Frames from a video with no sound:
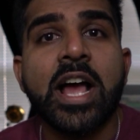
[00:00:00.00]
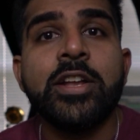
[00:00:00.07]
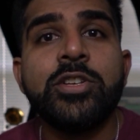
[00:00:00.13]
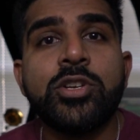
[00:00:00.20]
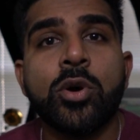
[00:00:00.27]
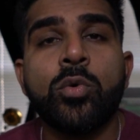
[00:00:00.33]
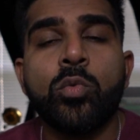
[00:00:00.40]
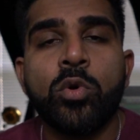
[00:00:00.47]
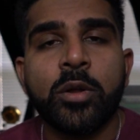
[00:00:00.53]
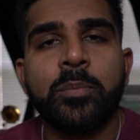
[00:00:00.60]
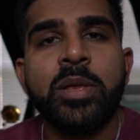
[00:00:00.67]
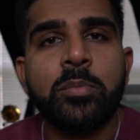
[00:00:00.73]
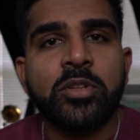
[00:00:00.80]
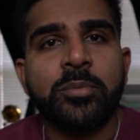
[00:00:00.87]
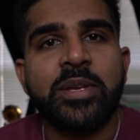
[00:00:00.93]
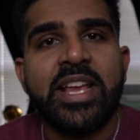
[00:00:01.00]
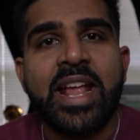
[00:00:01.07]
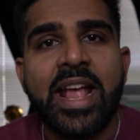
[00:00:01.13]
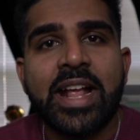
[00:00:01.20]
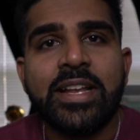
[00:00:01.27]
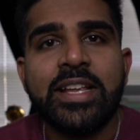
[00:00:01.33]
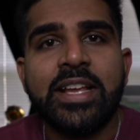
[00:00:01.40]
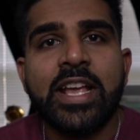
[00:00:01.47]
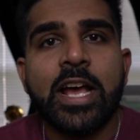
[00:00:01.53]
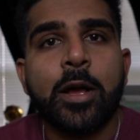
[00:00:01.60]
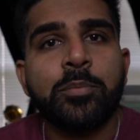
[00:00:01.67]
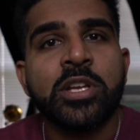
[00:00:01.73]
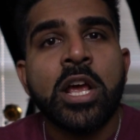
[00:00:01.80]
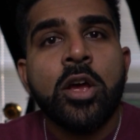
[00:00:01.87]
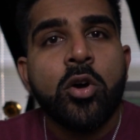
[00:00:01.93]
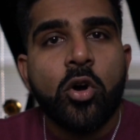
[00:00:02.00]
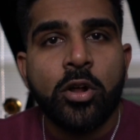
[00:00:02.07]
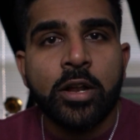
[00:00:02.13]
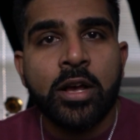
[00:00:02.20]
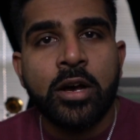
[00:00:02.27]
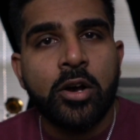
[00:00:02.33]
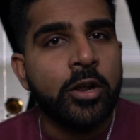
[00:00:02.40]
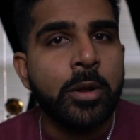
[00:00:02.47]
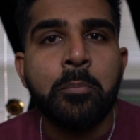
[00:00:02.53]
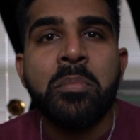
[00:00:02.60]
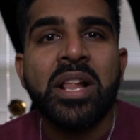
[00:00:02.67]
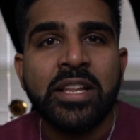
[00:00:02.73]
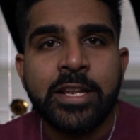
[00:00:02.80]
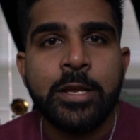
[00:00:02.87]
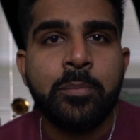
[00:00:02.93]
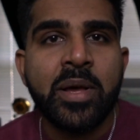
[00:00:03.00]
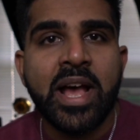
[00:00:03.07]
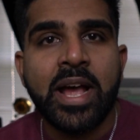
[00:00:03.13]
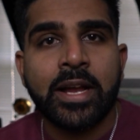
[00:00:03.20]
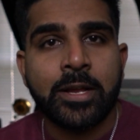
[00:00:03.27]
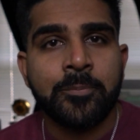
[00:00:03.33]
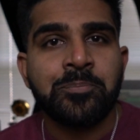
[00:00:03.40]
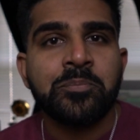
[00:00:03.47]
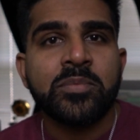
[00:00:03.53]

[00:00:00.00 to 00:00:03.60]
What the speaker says: I don't want people to be handicapped on a melody pack.